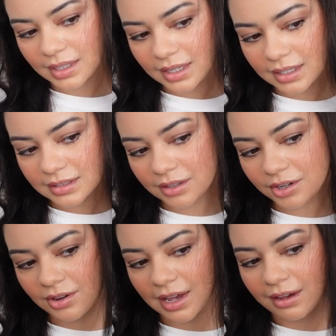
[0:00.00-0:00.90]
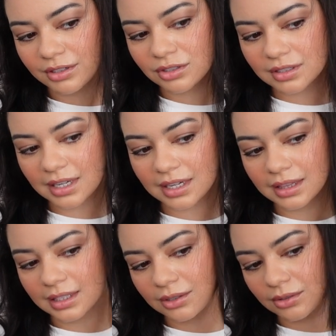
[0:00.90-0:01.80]
And so there you have It's just like a
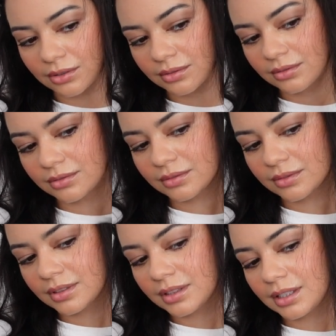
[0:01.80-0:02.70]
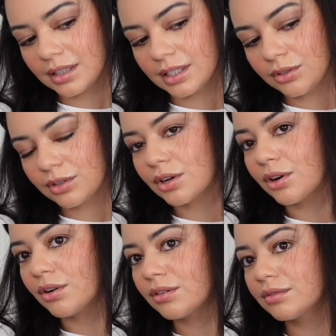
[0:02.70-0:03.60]
little, a little
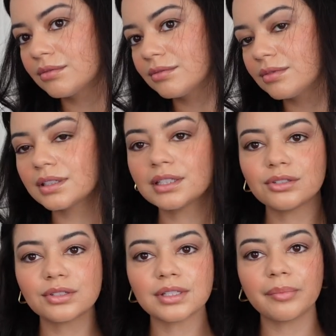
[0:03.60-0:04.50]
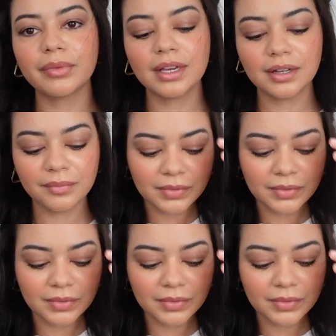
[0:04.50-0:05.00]
curl, a little something